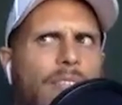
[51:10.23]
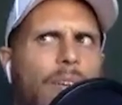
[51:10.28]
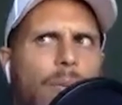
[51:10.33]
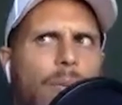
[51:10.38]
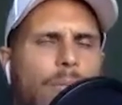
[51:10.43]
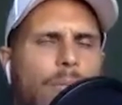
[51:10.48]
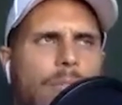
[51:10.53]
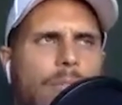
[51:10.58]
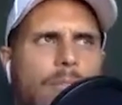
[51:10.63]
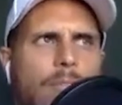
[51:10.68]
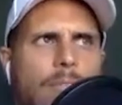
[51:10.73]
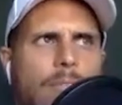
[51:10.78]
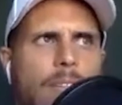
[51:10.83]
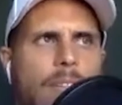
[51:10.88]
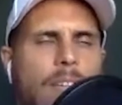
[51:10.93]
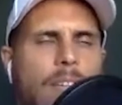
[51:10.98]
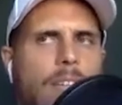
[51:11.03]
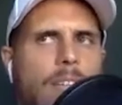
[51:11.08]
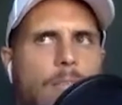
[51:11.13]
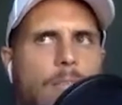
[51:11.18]
vote
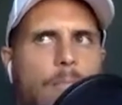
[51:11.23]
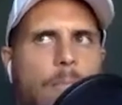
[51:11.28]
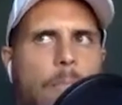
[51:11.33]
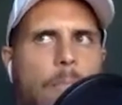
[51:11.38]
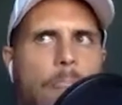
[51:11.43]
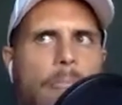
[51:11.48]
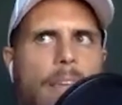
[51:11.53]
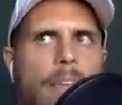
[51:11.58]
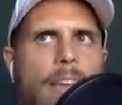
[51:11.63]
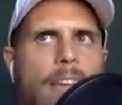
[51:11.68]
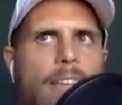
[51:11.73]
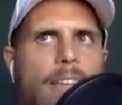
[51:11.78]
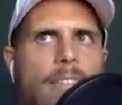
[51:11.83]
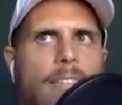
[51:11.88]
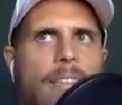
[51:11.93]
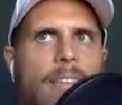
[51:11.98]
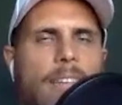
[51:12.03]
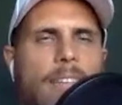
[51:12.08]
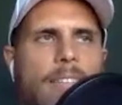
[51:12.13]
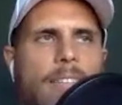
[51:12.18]

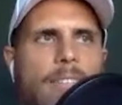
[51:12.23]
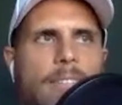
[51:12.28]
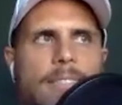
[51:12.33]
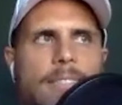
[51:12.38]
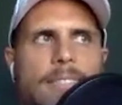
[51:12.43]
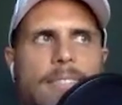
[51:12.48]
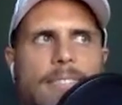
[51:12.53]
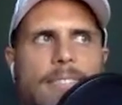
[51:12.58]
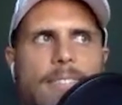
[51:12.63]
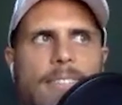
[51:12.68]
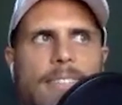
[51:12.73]
that is